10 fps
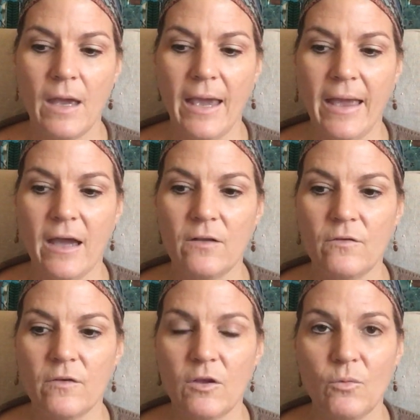
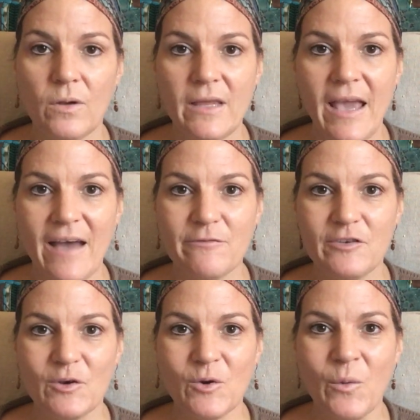And you really have
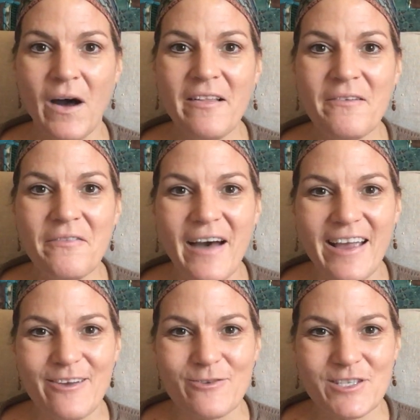to qualify
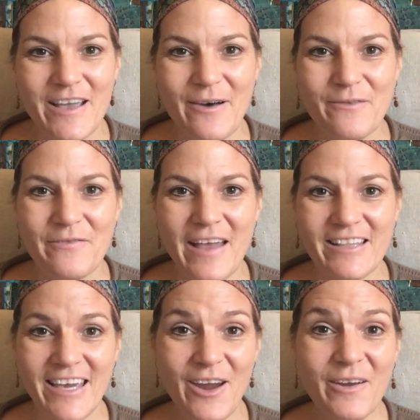yourself as a
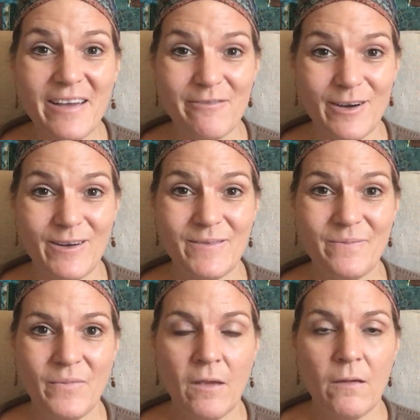caregiver
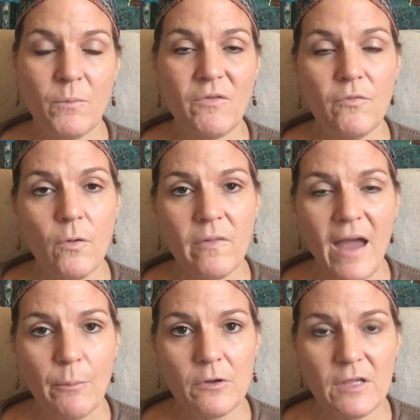before
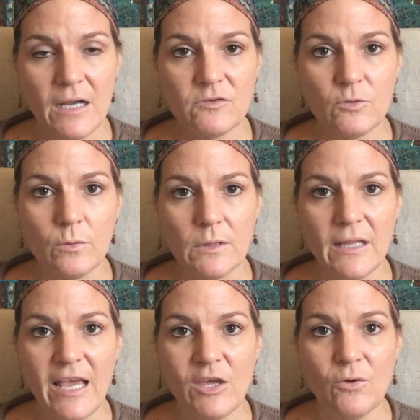that protector will
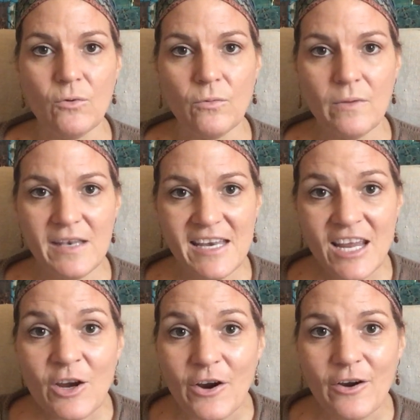let you
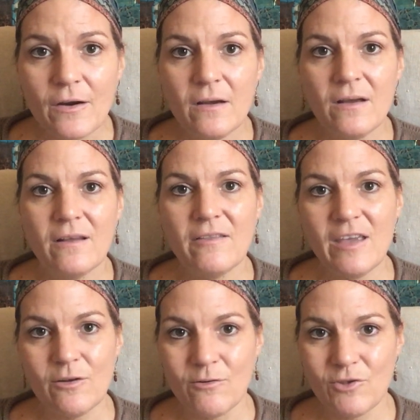near the
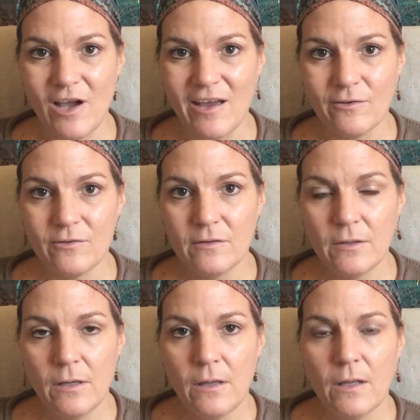inner child.
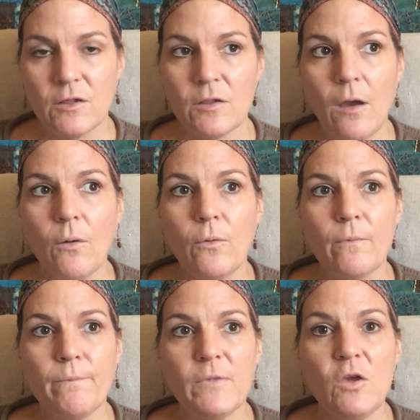So
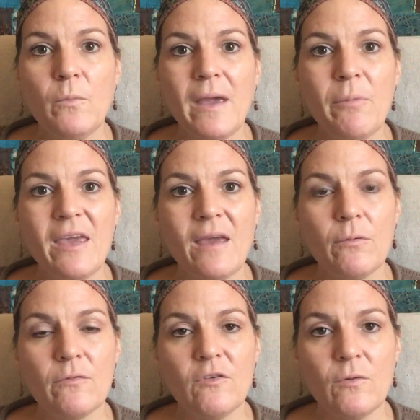you may be
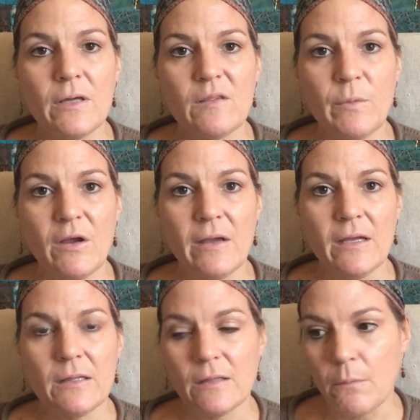able to
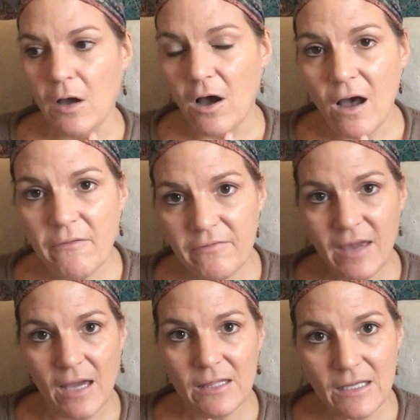experience some
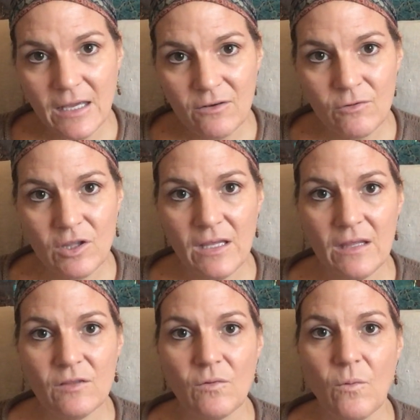off-gassing
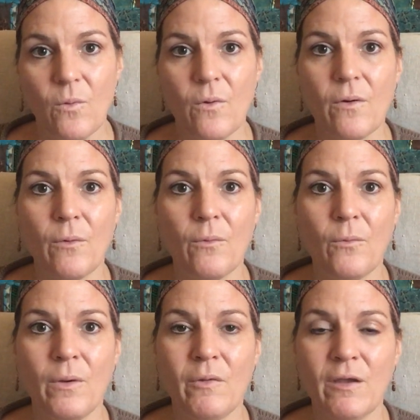energies, or
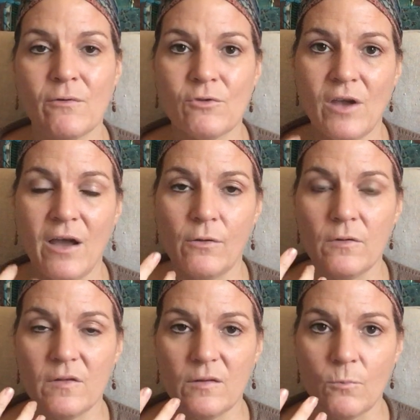when the inner child
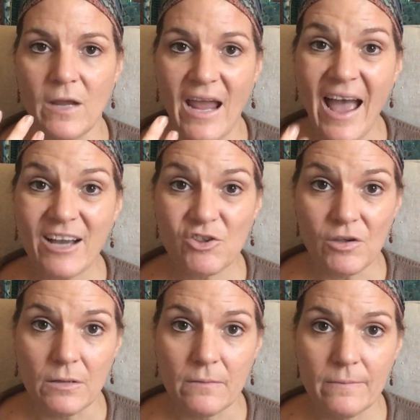is in
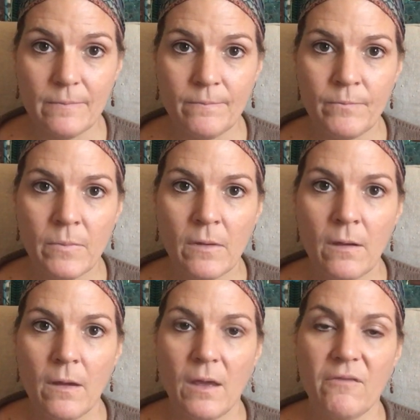reaction.
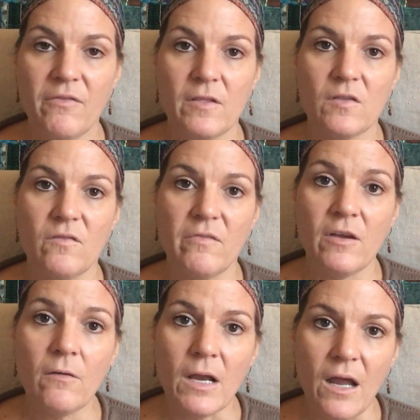If it's
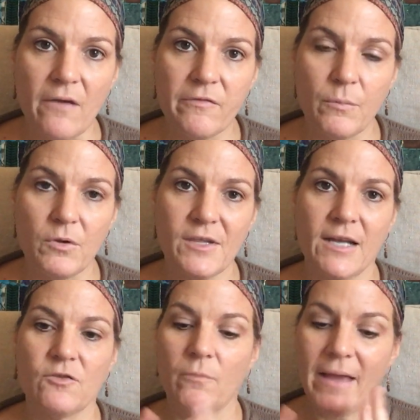severe enough, the
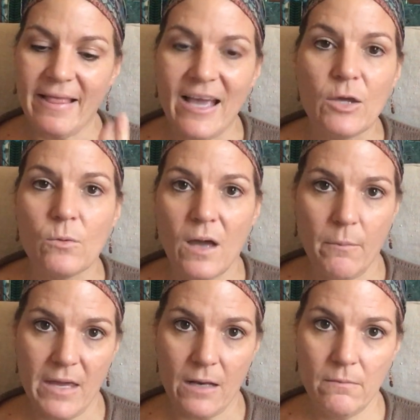protector may let you come
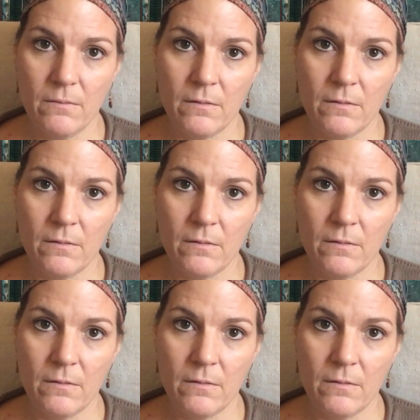in.